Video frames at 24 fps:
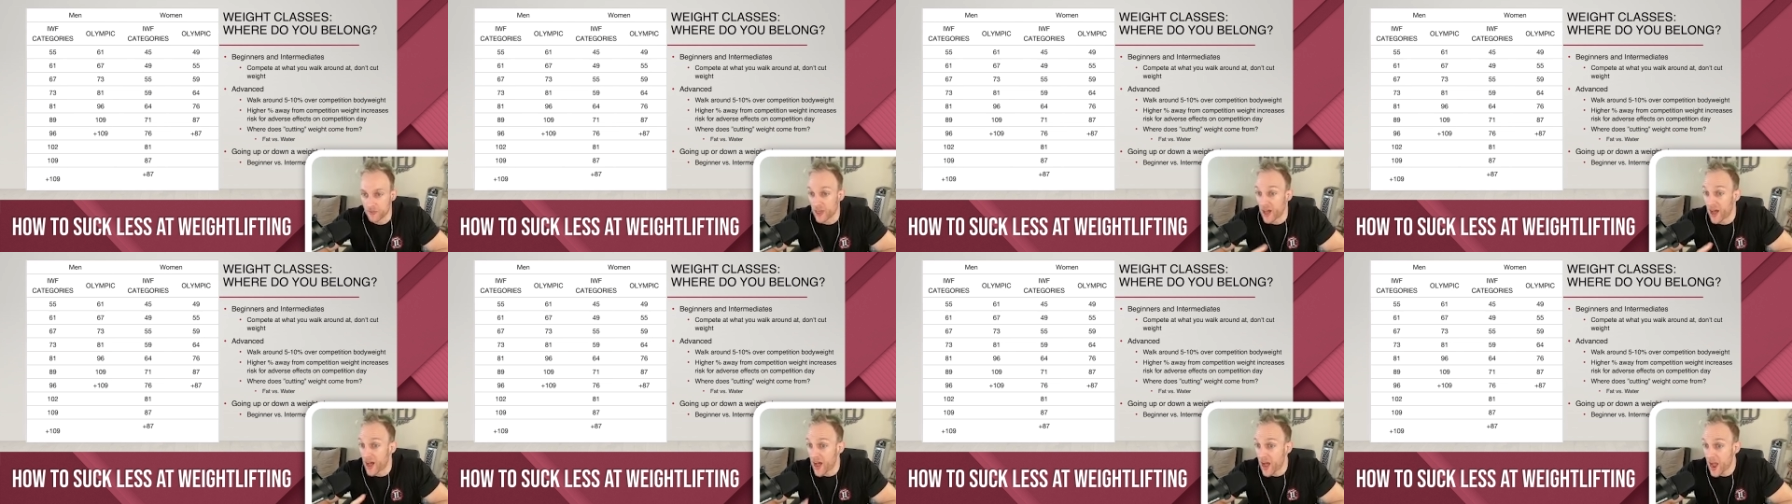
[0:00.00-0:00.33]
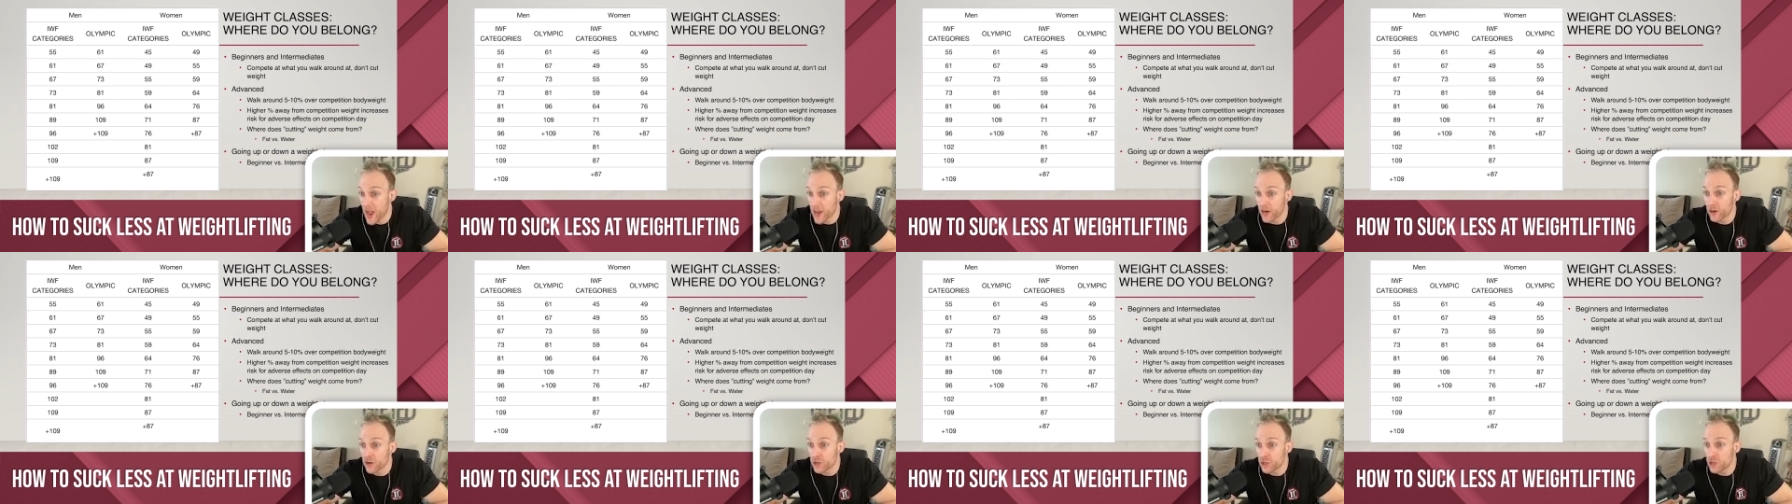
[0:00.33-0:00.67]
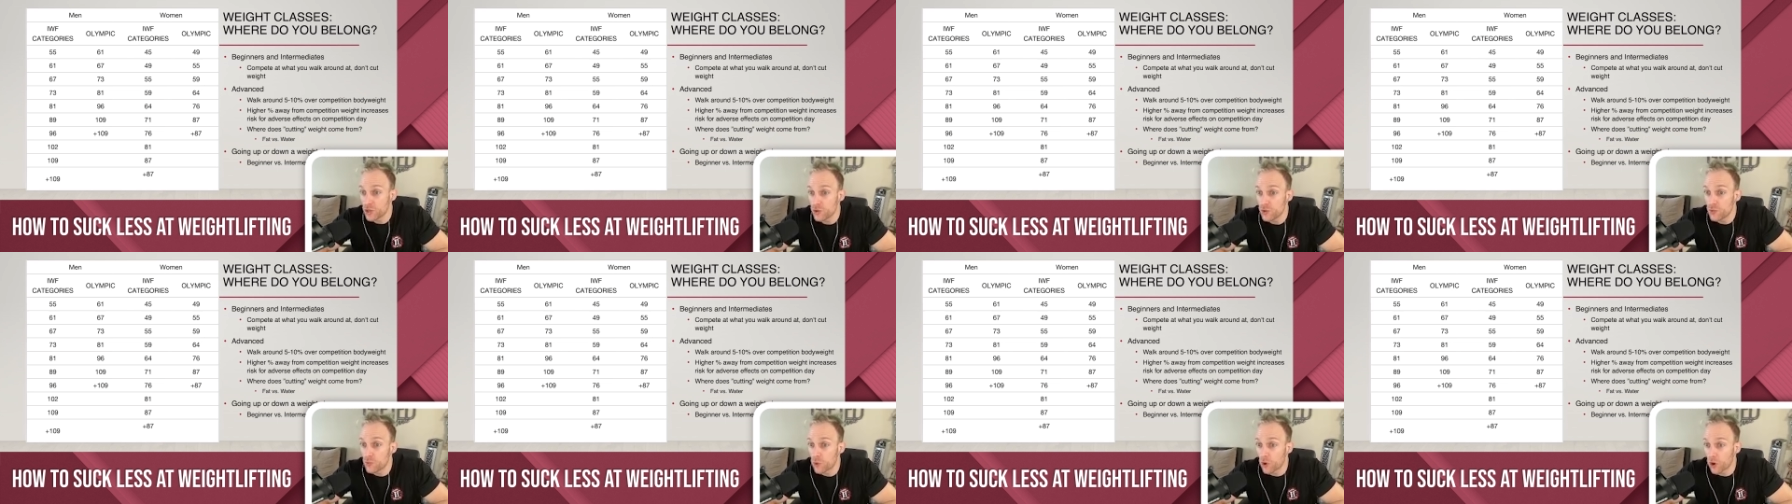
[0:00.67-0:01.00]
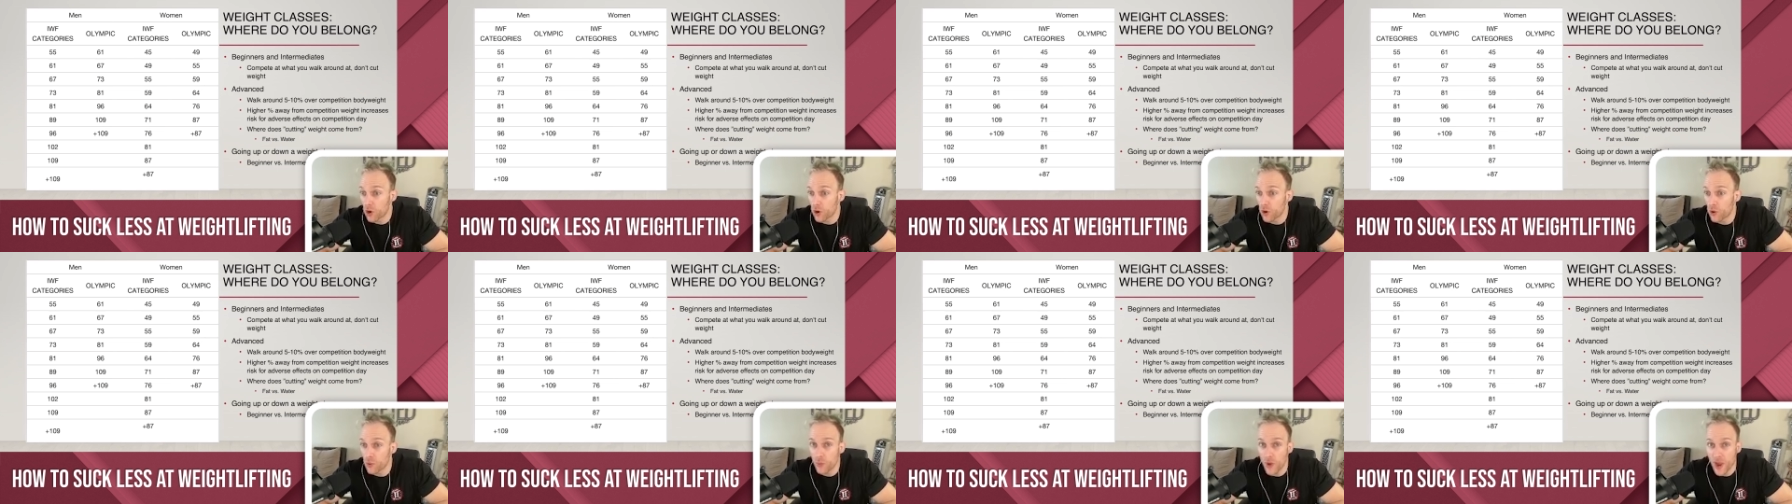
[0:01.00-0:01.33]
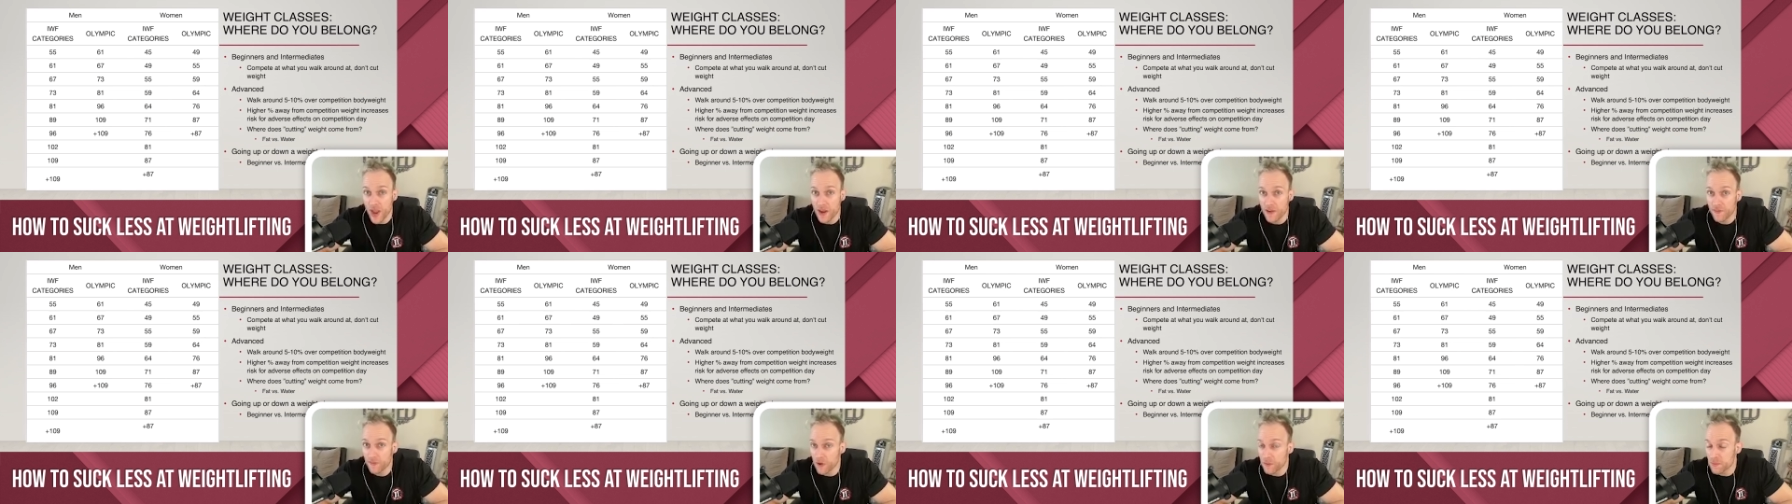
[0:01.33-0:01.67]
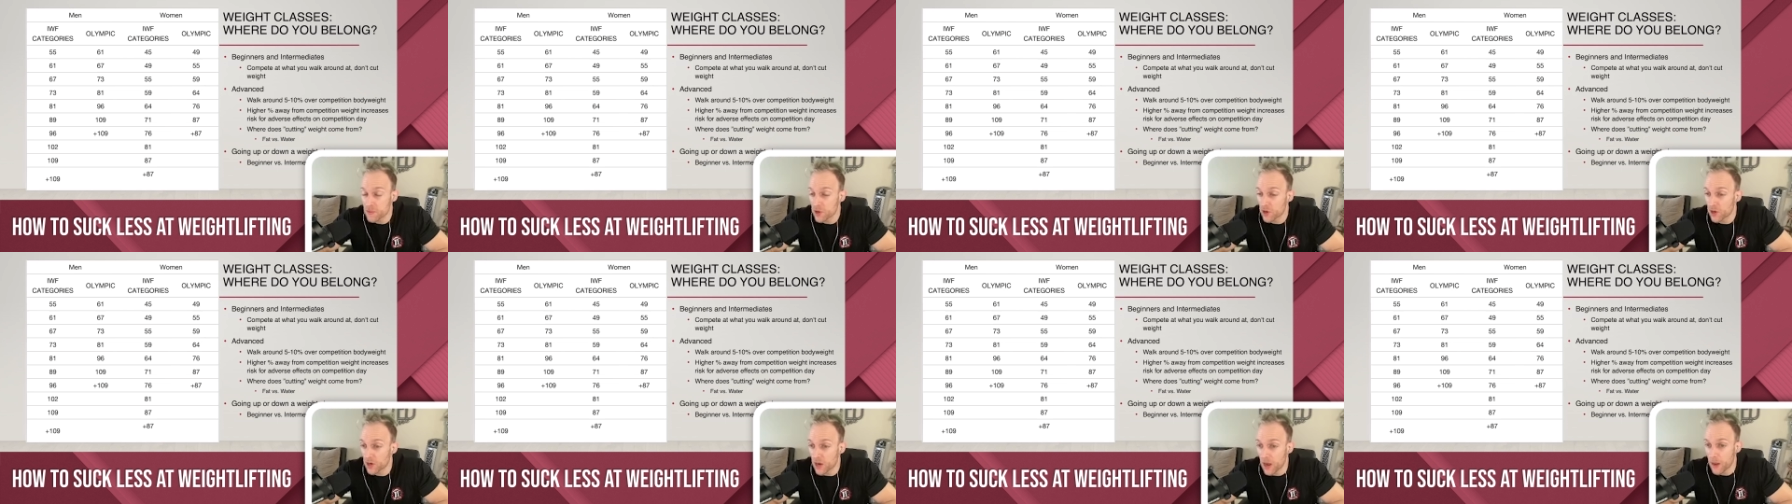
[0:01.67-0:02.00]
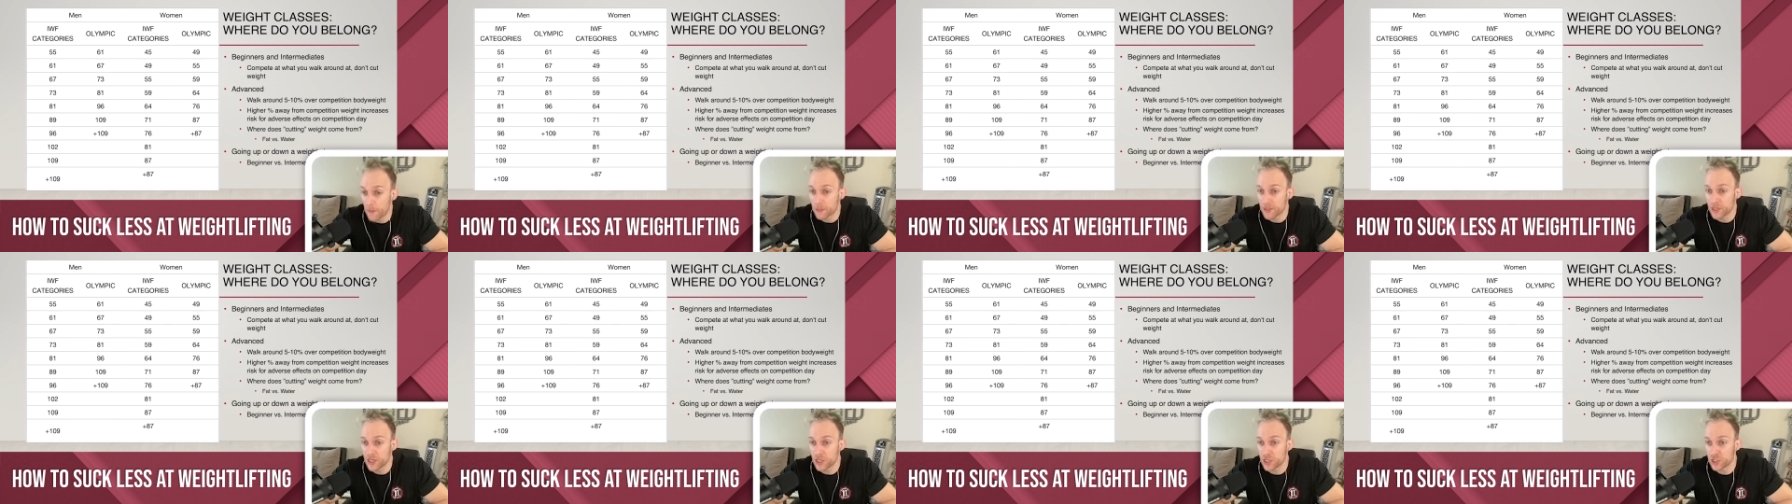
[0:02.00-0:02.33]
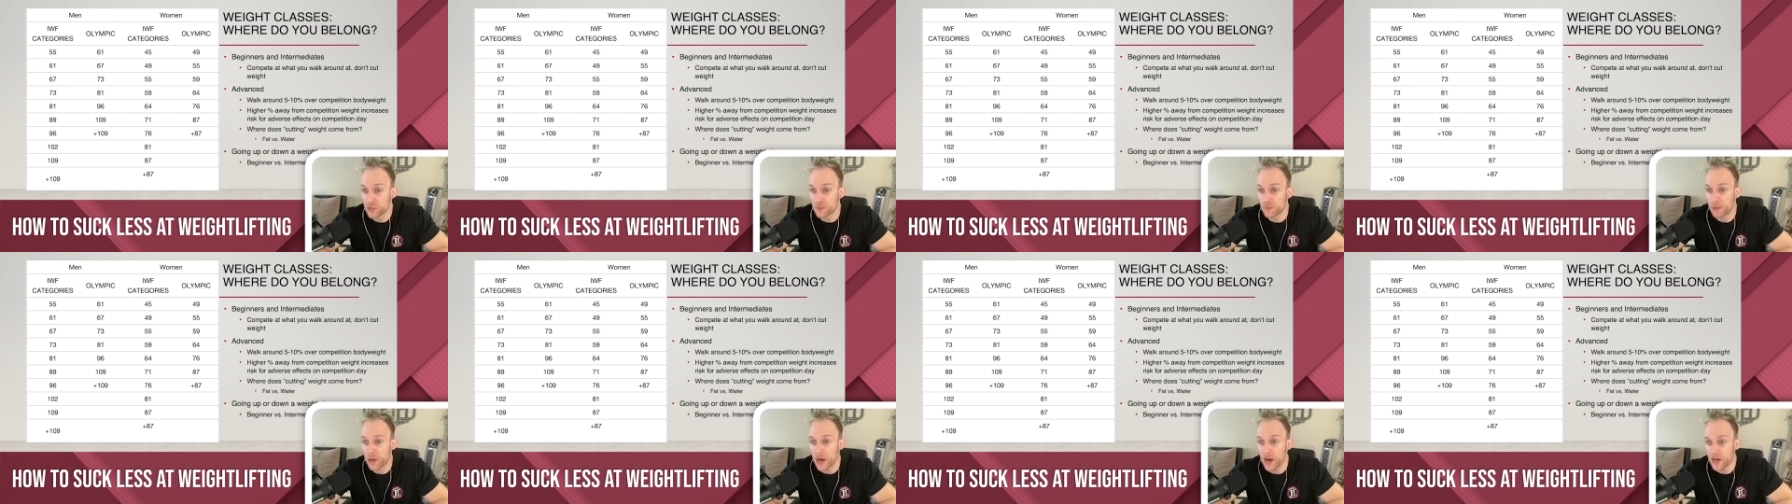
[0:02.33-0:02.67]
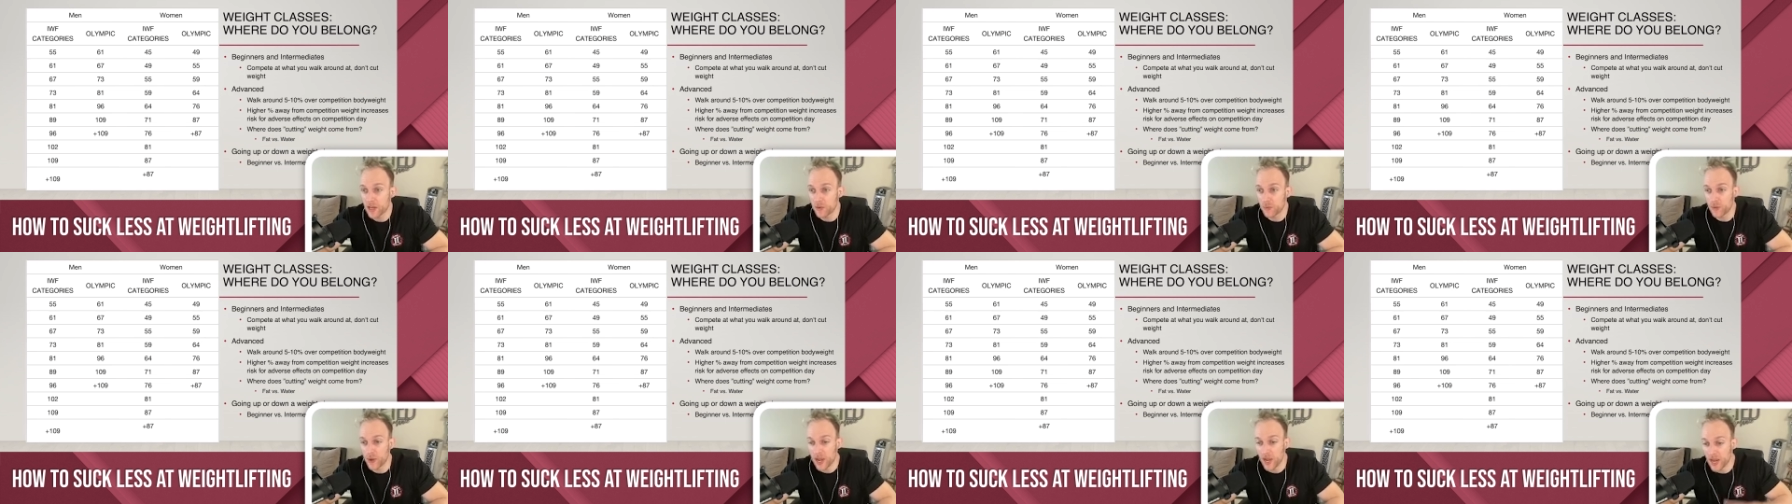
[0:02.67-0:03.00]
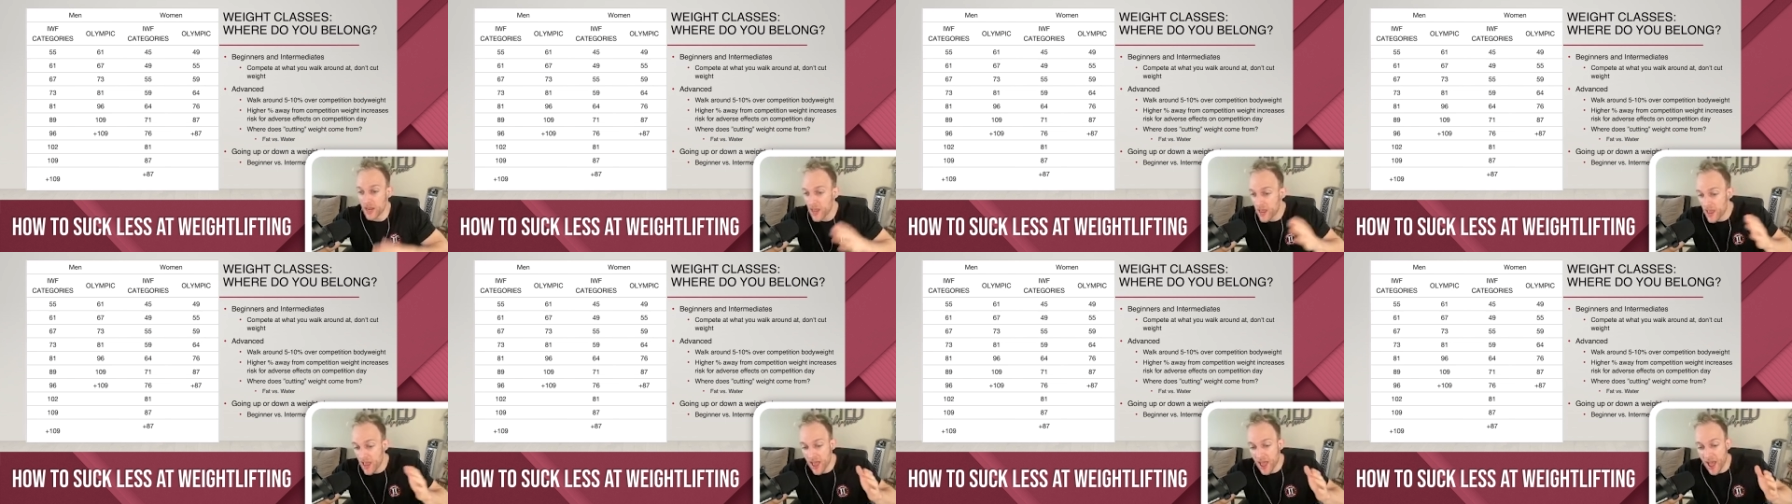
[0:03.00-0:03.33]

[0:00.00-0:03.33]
The higher you were away from your competition body weight